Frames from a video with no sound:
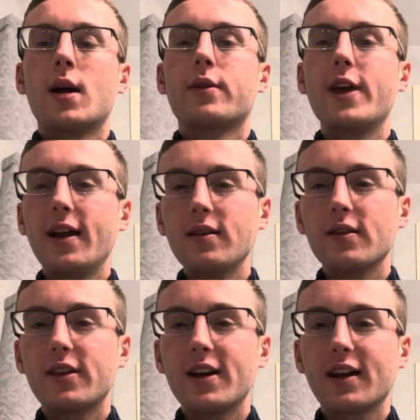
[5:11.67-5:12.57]

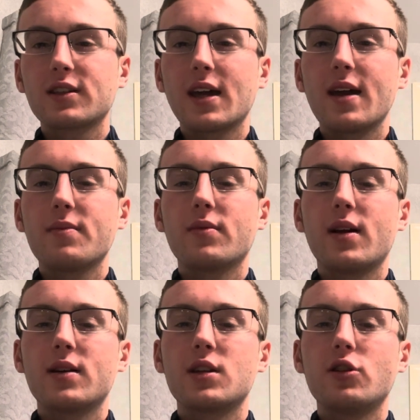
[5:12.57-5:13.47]
Then the next game
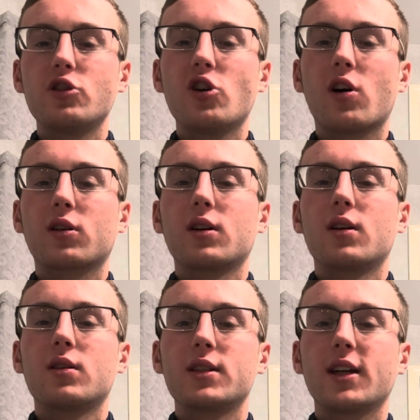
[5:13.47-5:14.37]
is in New York.
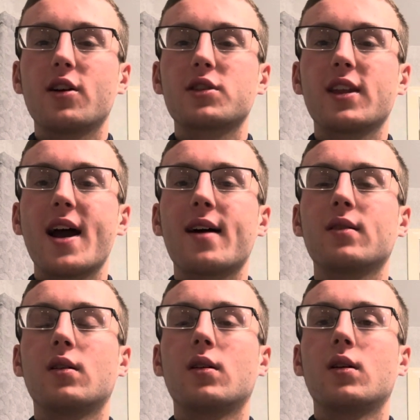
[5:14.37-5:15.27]
She goes to
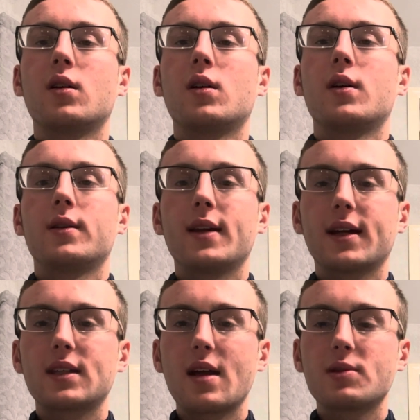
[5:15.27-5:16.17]
that.
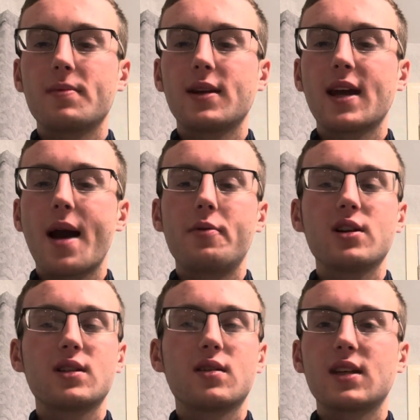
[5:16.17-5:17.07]
Next game's in
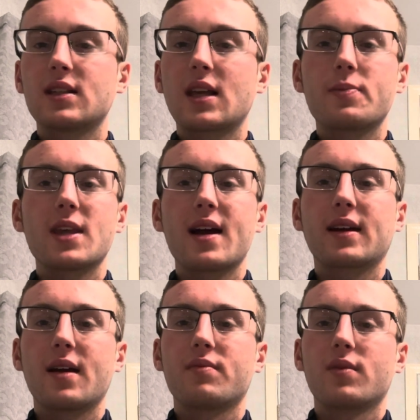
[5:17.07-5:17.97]
Minneapolis. She skips that
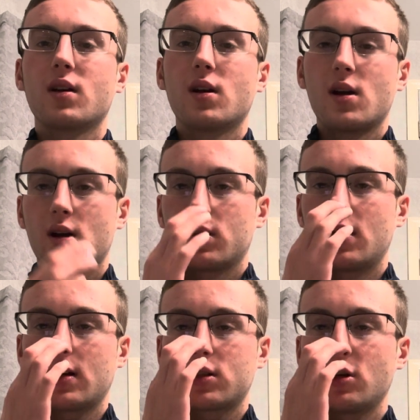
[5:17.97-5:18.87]
game. The
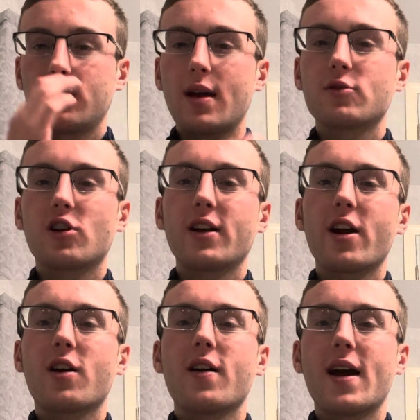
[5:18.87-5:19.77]
next two games are at
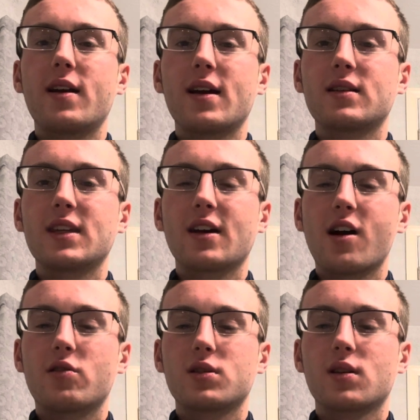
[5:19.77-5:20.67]
Arrowhead, and she
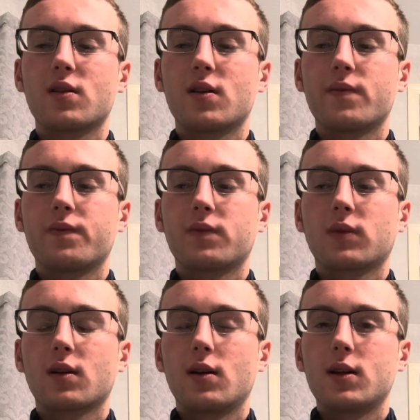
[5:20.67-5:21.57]
goes.
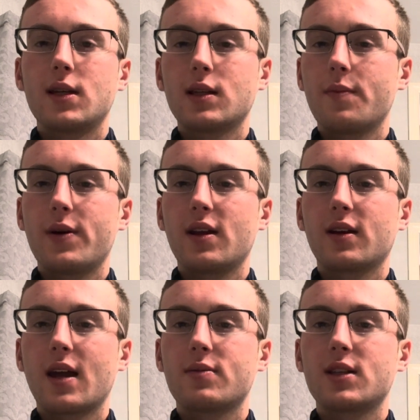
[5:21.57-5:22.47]
She hasn't been at a
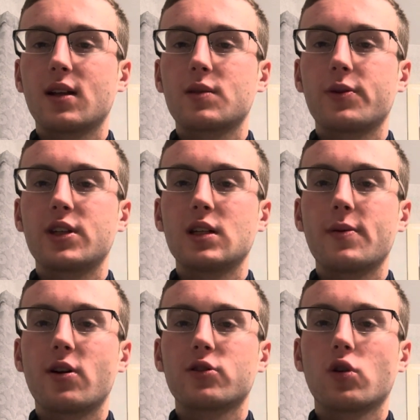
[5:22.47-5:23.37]
game since, but she's
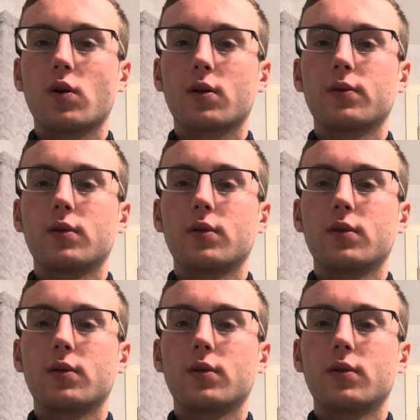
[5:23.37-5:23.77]
been on tour.